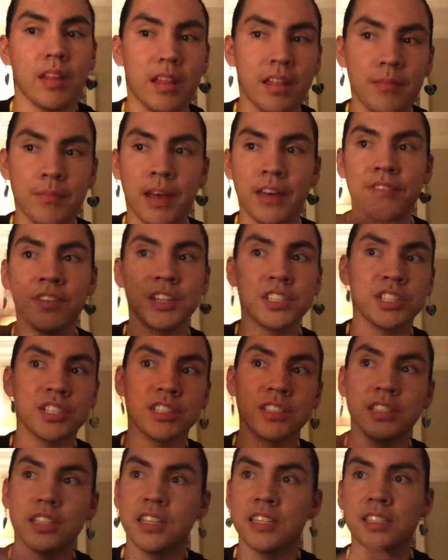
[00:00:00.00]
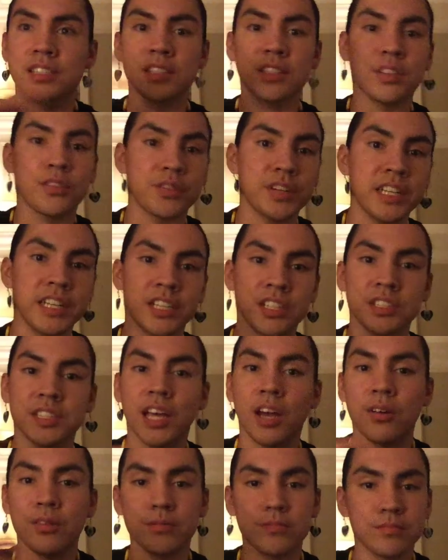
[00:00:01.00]
My vision is three years
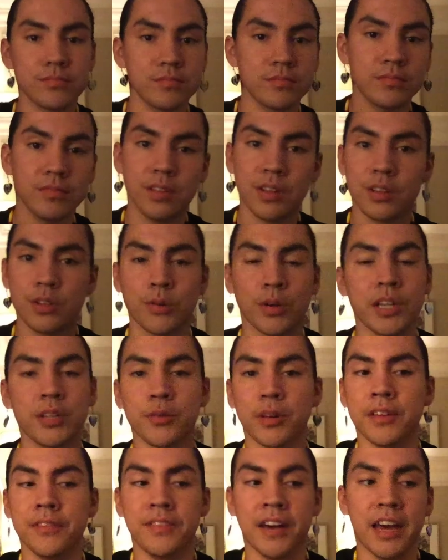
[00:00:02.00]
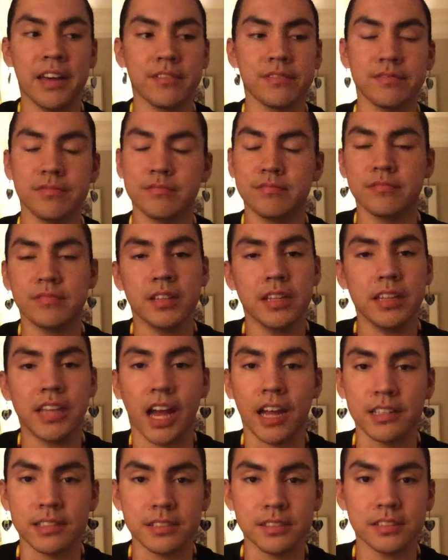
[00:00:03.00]
out, 2025,
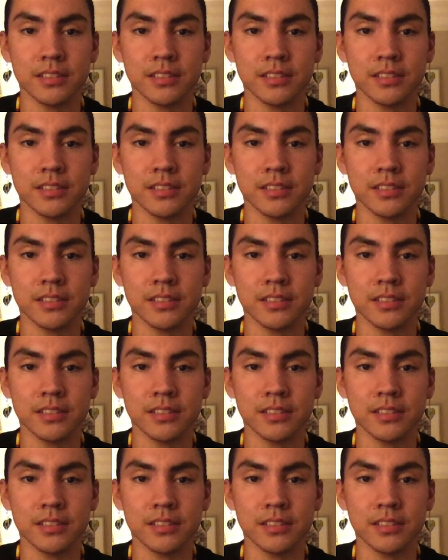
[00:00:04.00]
done.